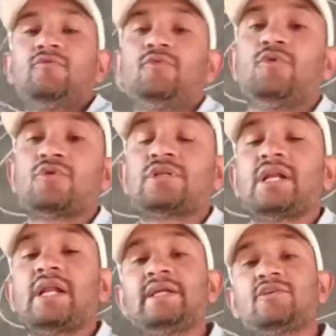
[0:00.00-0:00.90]
force.
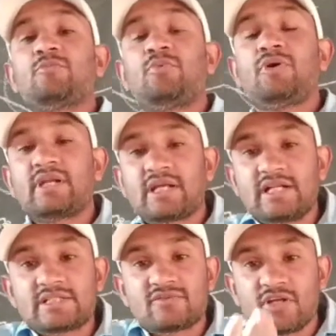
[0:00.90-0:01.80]
Lighter
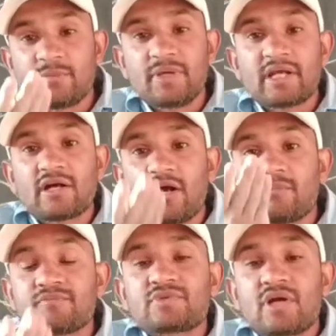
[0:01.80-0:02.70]
particles will be
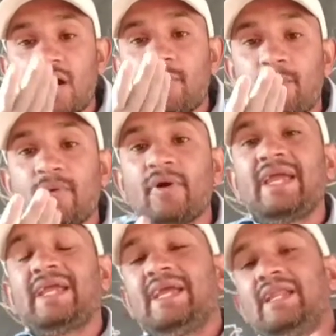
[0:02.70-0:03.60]
comes up.
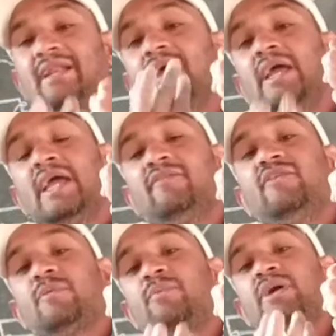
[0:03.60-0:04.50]
Again
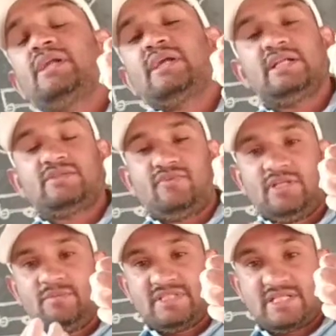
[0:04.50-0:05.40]
heavier particles
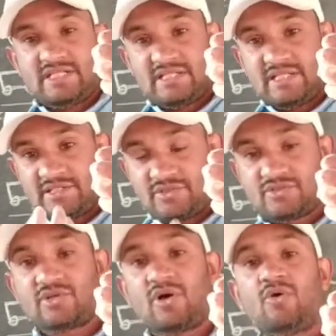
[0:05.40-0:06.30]
will be
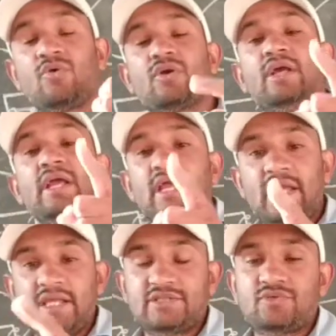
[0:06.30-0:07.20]
settled down.
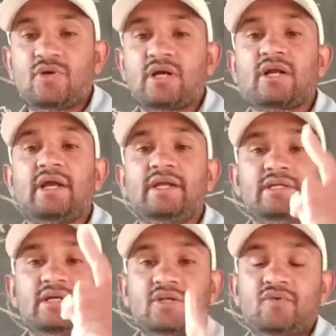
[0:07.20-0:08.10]
As your
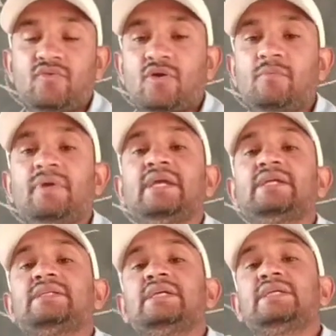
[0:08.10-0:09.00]
grinder, your
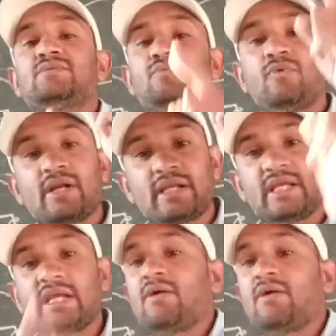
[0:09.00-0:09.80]
mixie is working